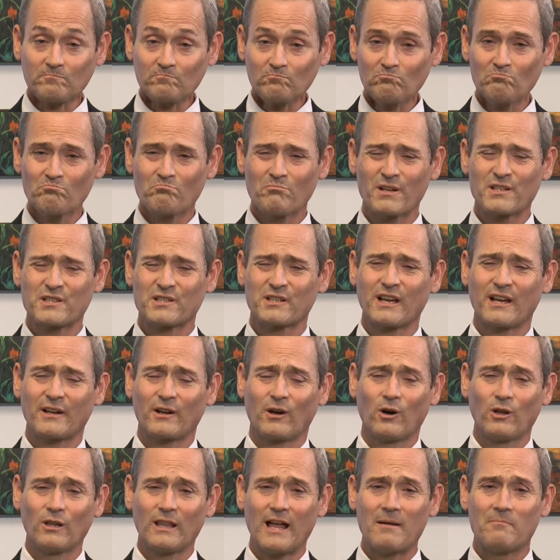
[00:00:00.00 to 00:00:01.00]
But you got a
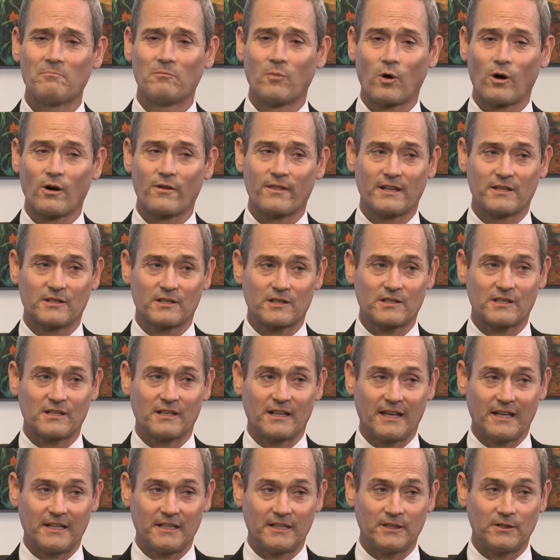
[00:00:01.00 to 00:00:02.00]
whole lot more than just an
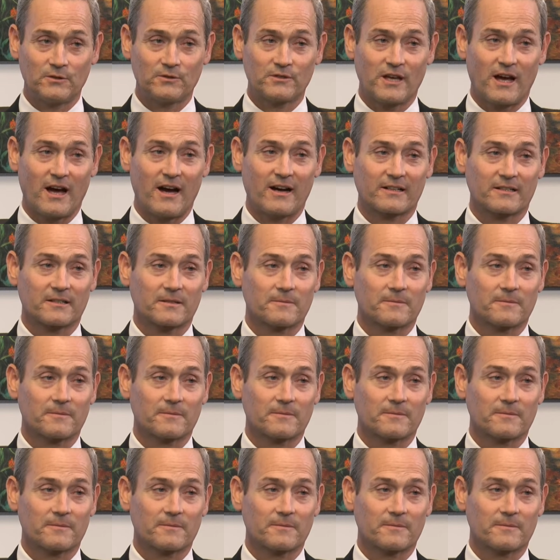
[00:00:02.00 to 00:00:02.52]
ADU talk.